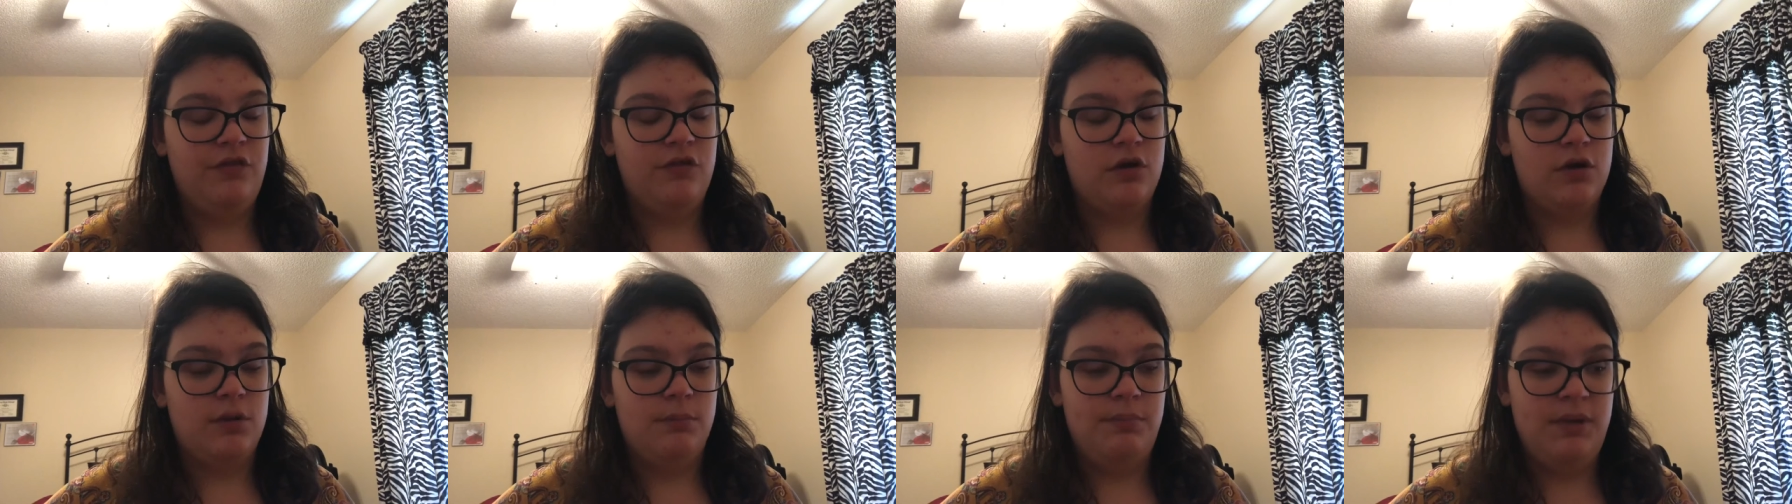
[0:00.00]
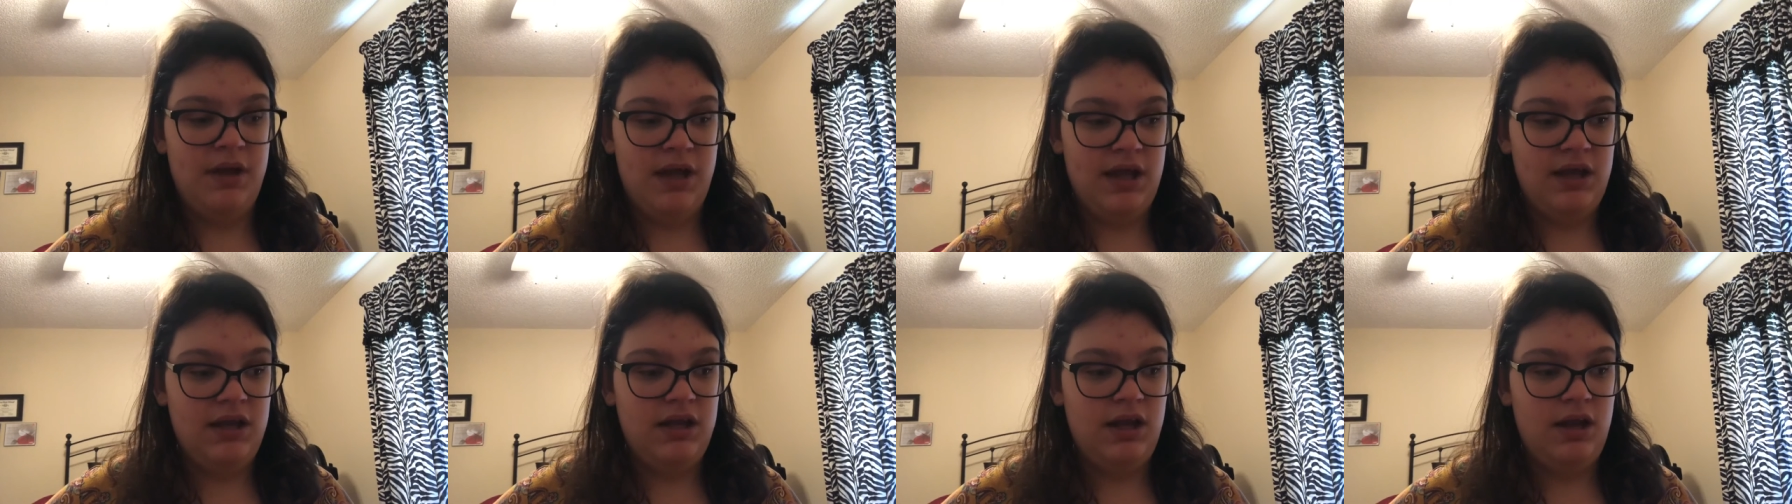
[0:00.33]
their
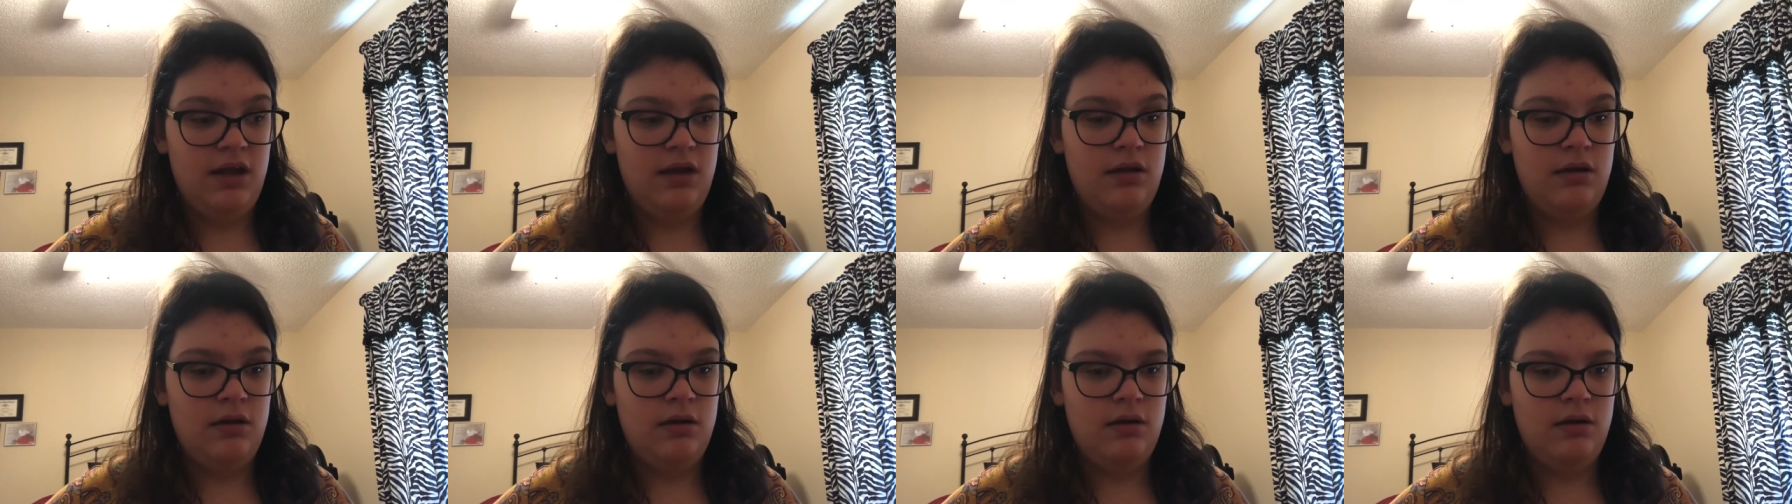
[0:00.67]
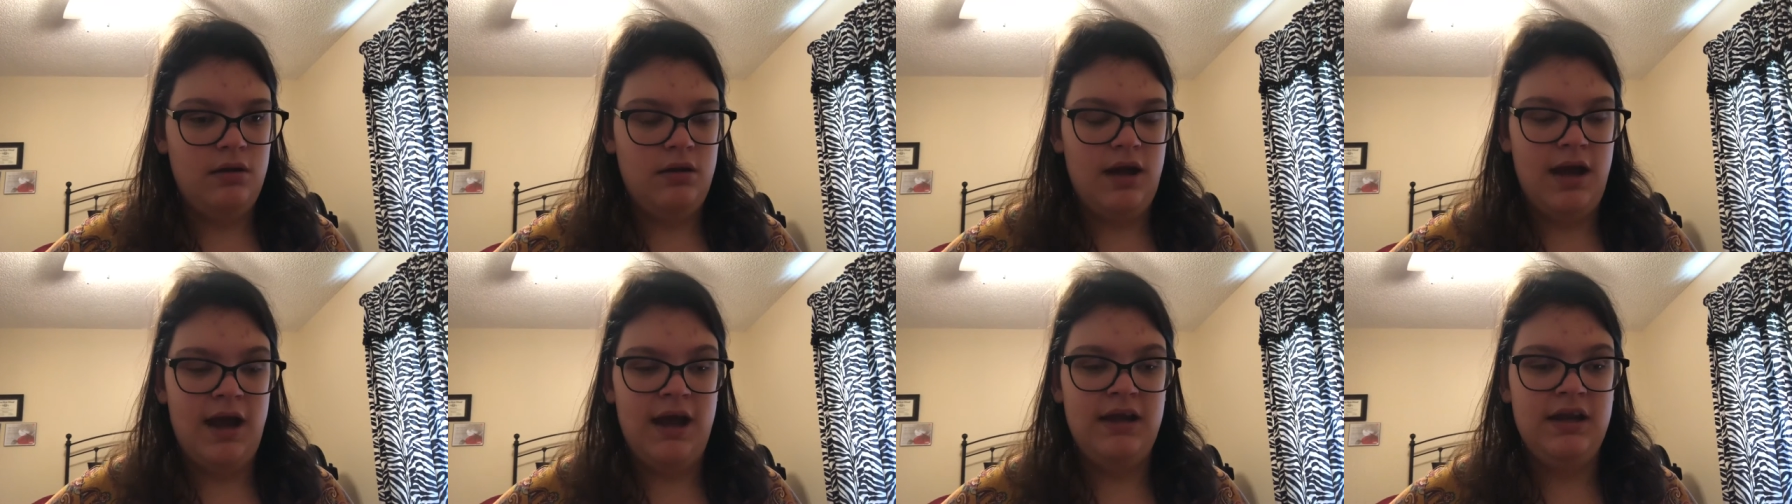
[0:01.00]
opinion,
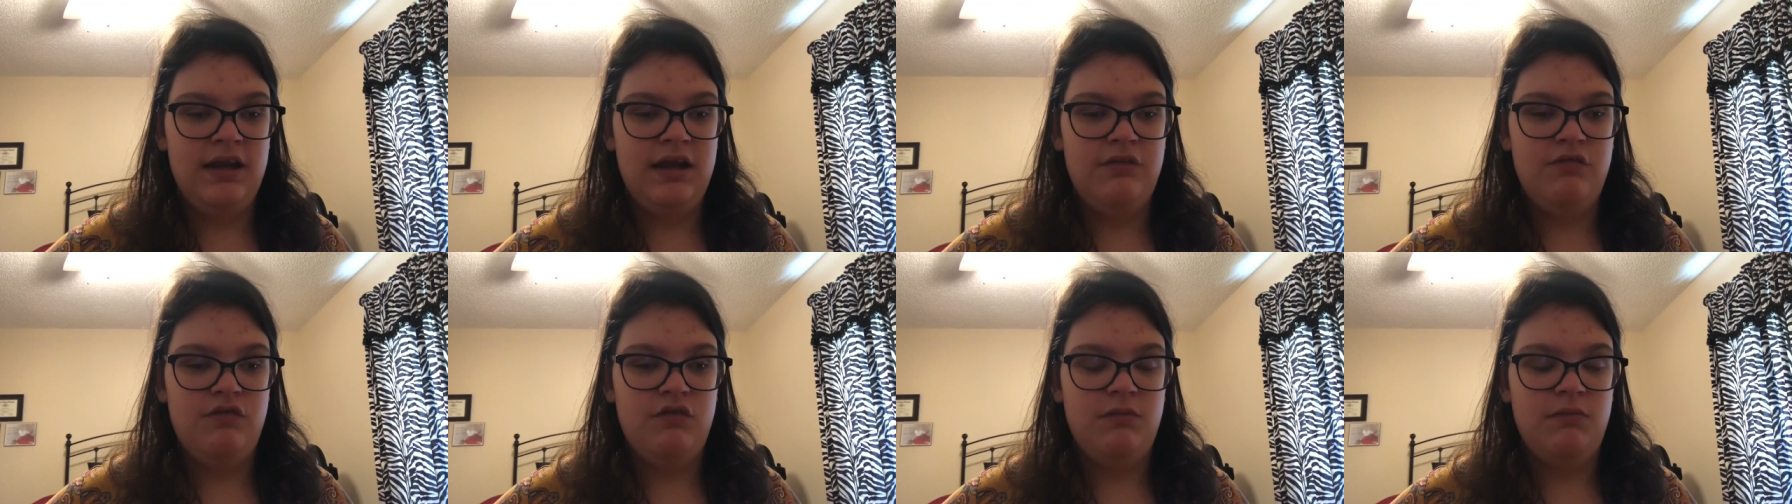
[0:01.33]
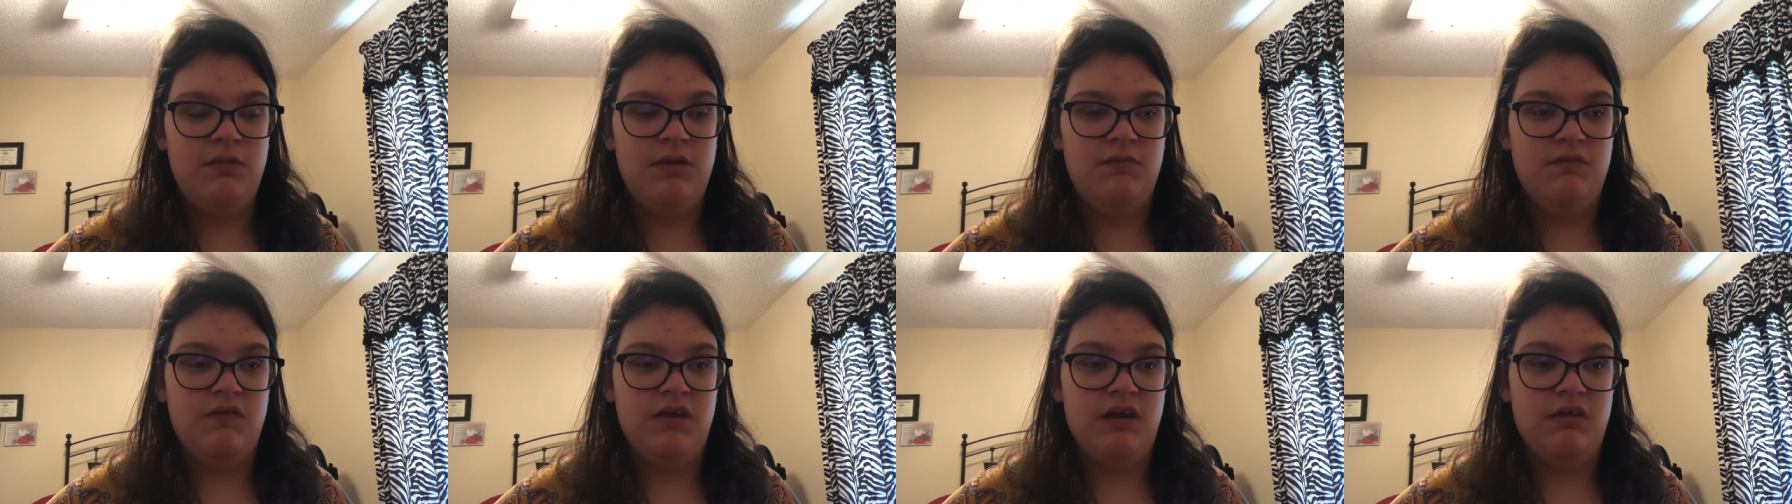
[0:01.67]
I need to
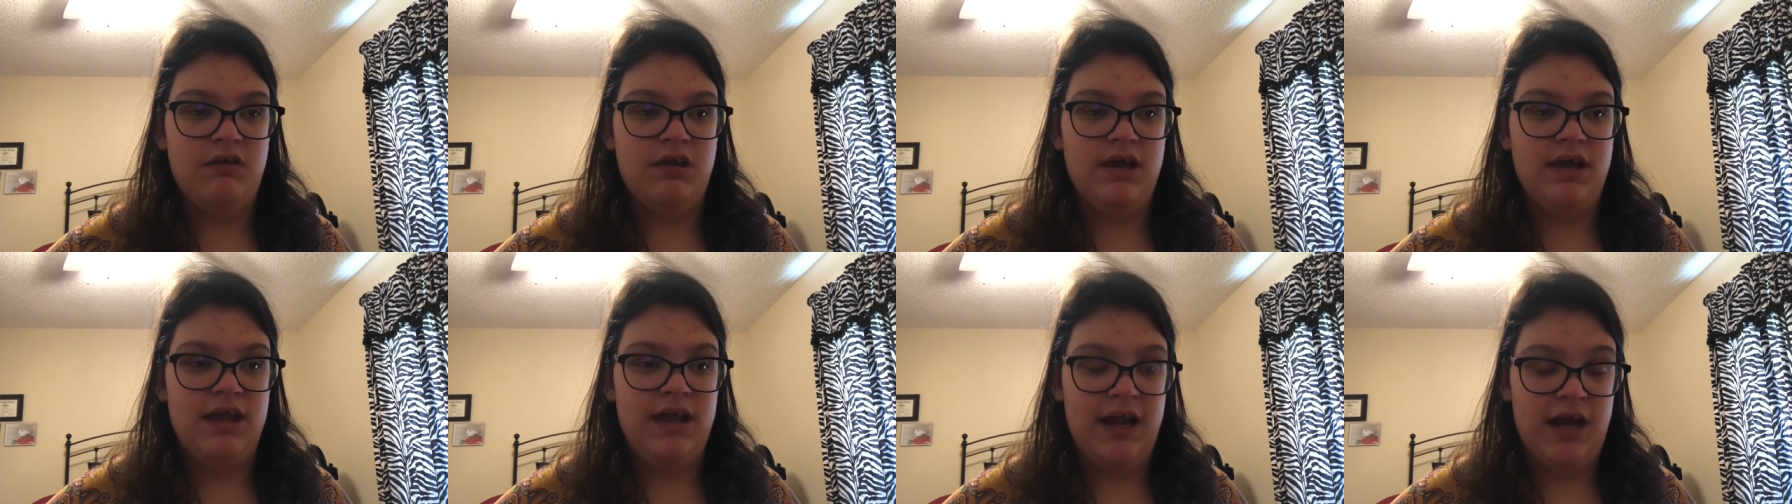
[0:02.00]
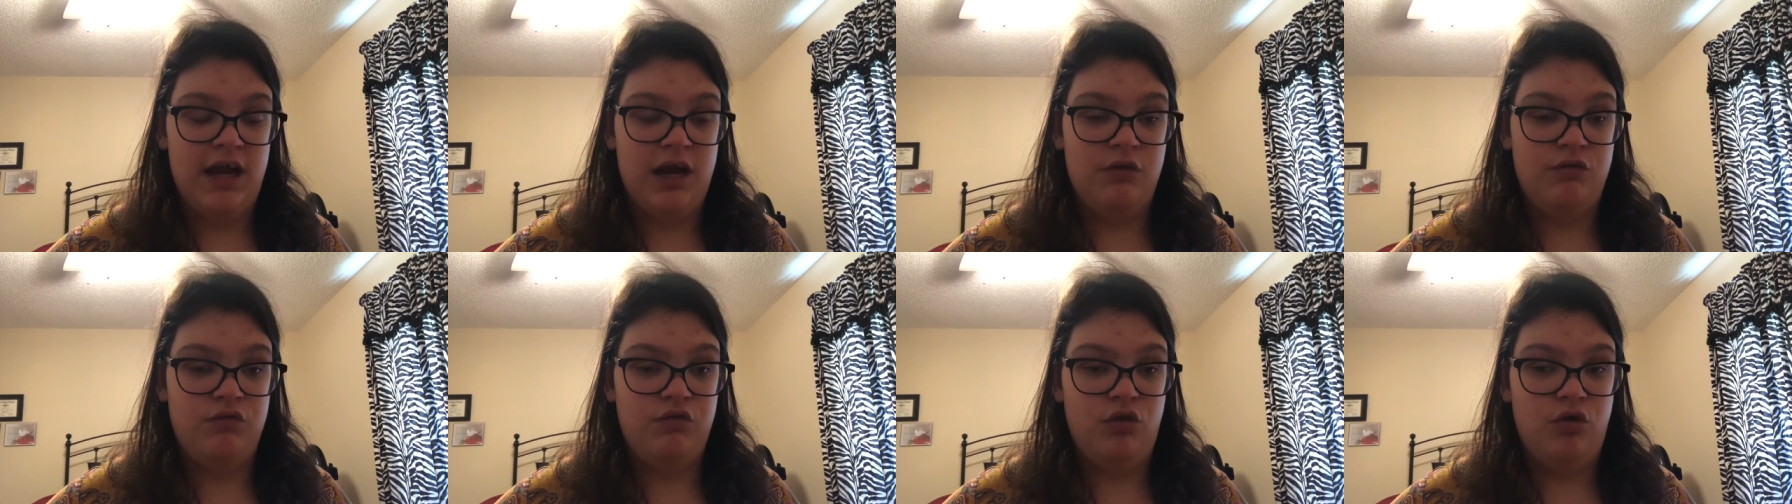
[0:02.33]
be very
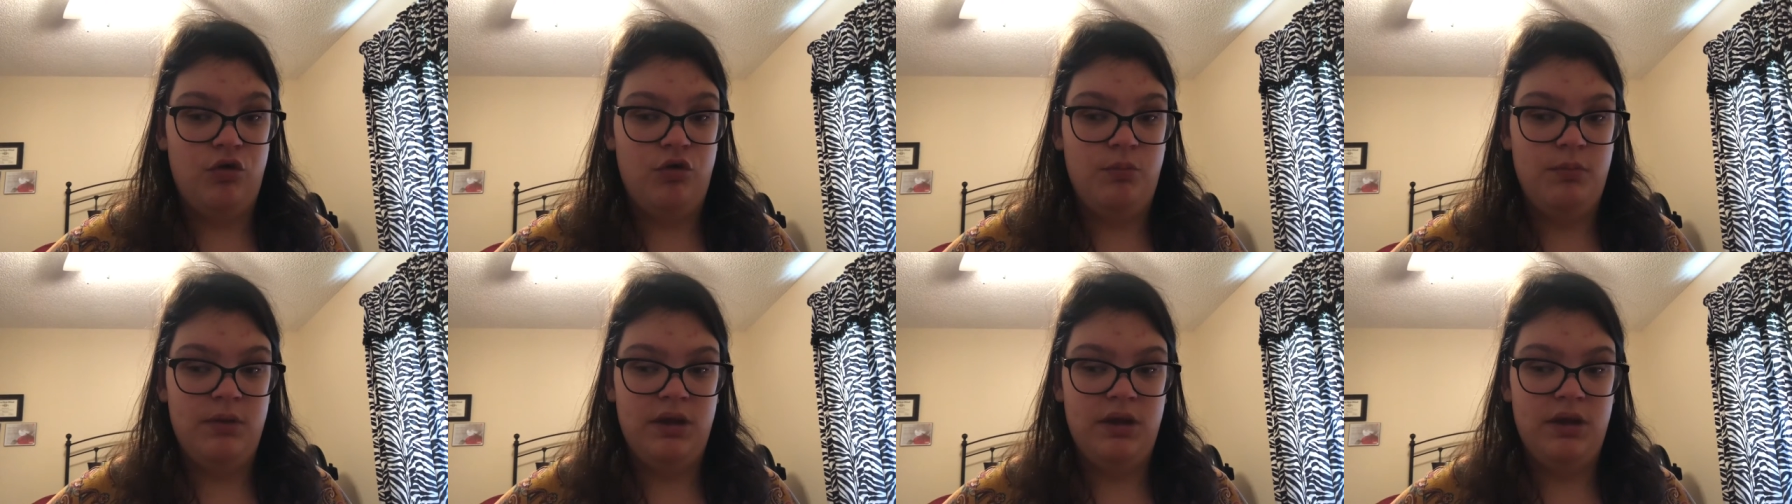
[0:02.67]
careful